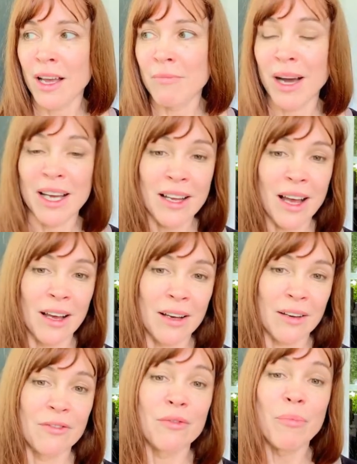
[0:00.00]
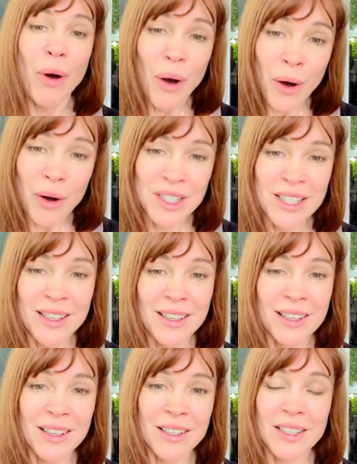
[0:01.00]
I might have
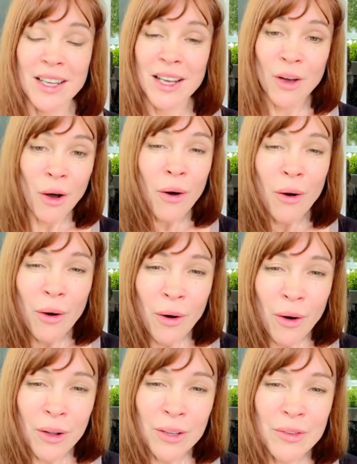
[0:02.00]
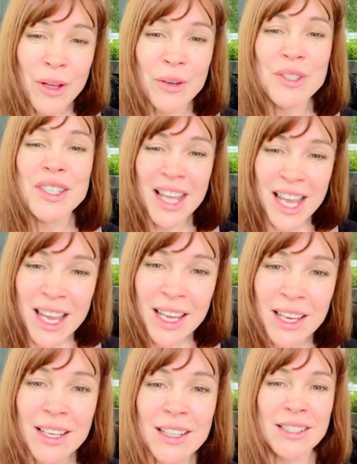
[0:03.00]
pauses. All of those
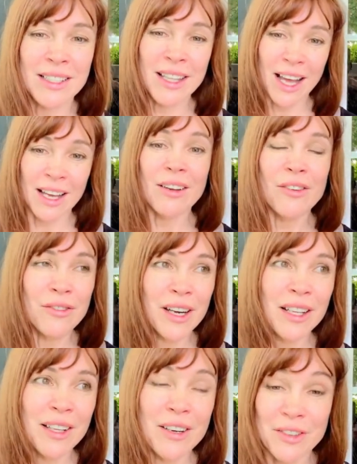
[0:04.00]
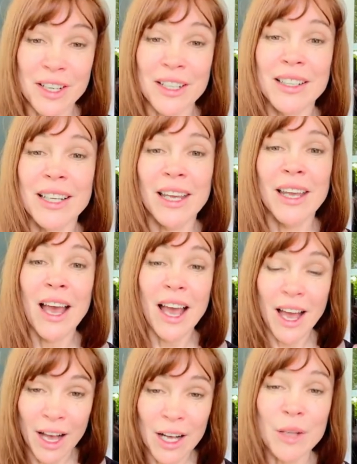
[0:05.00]
things that really, really
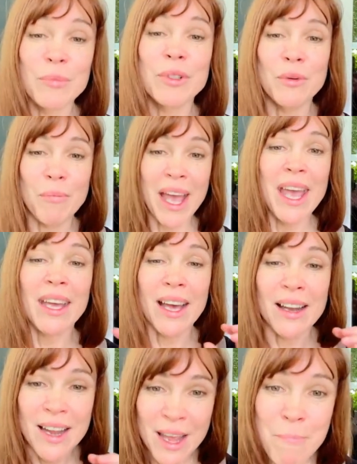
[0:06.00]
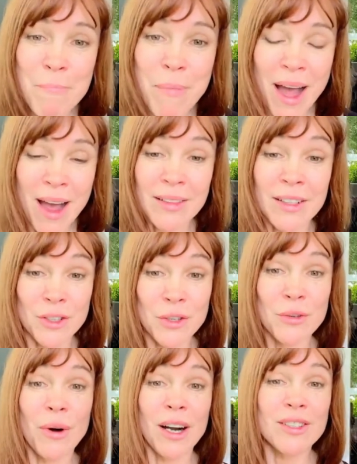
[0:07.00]
help to make an impact that
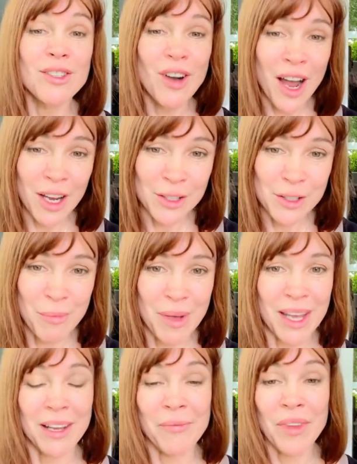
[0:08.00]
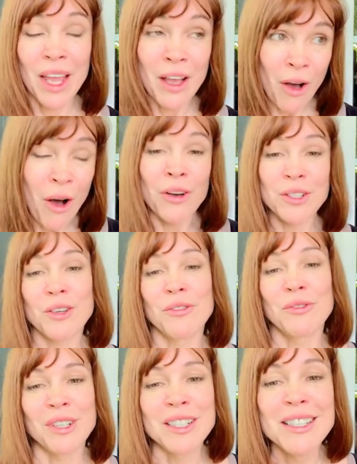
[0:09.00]
you are trying to make. Also,
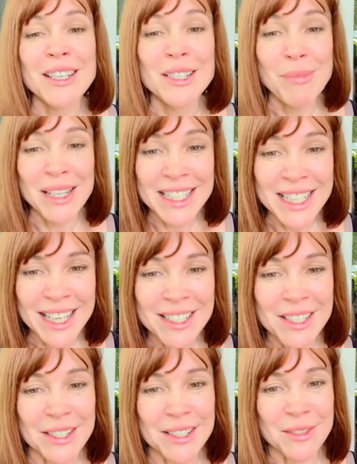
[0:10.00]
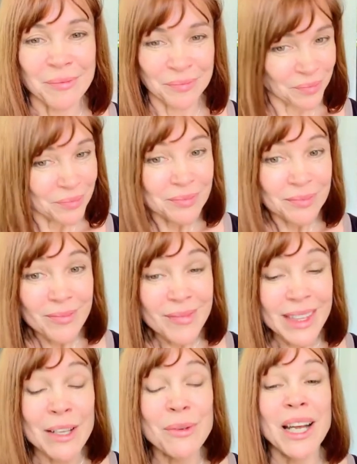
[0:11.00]
for instance, meditations
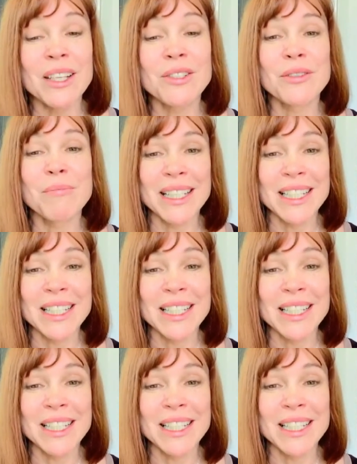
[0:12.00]
when I do